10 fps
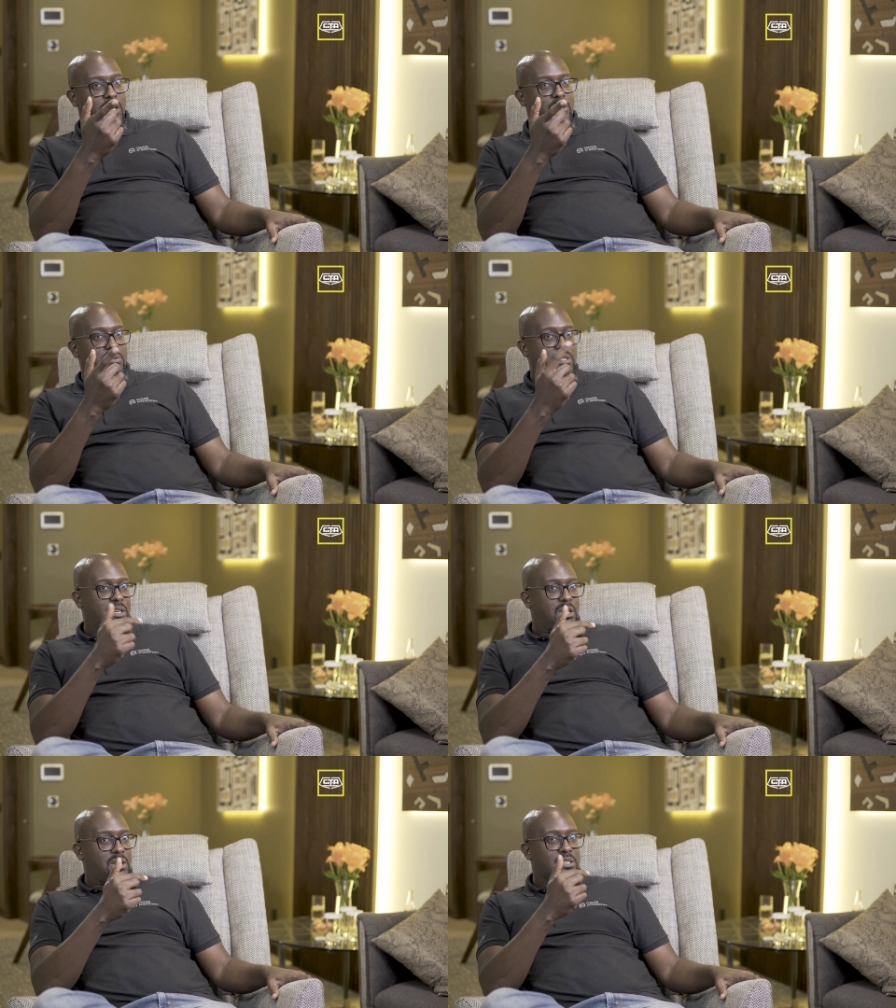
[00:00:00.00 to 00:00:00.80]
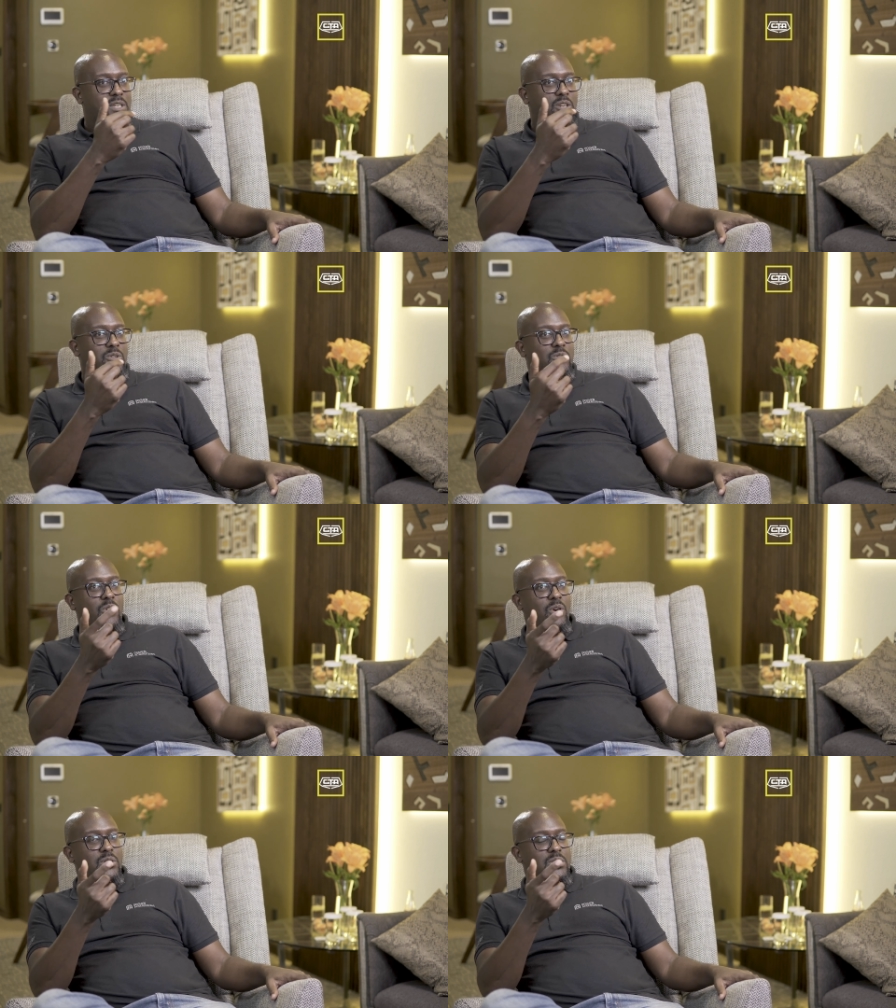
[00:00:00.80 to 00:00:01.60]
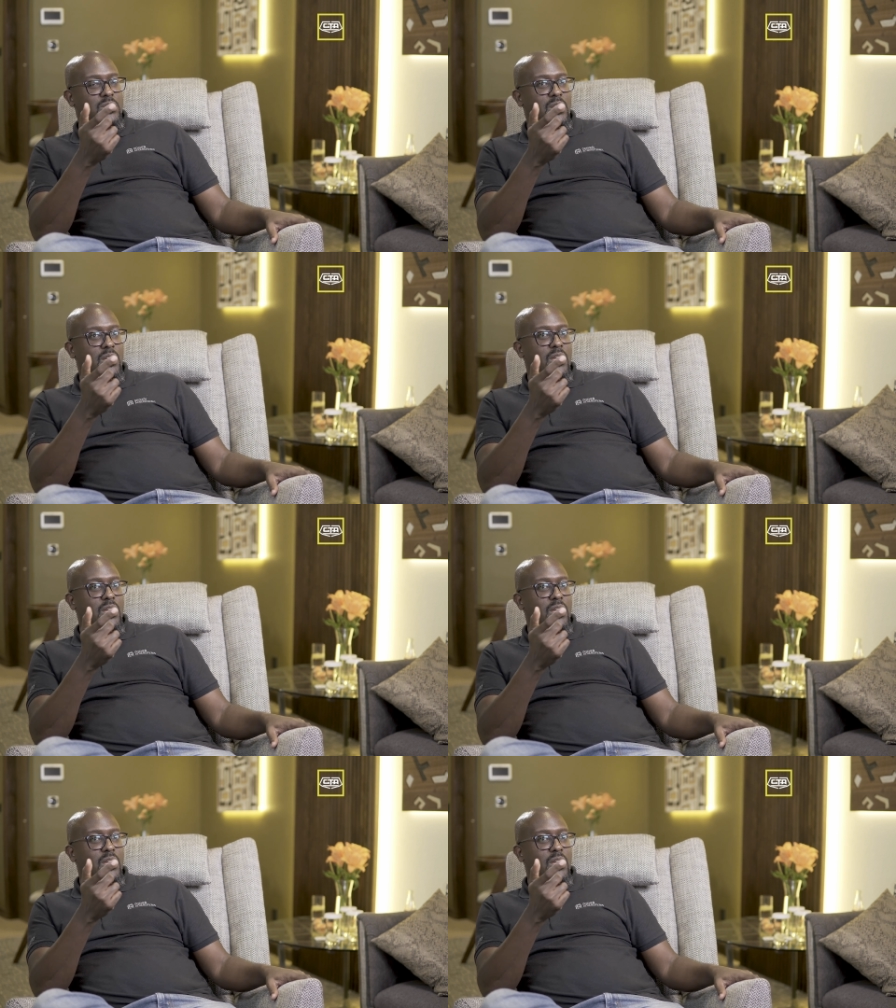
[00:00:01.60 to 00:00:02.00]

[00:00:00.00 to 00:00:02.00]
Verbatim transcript: Are you serious? Are you not?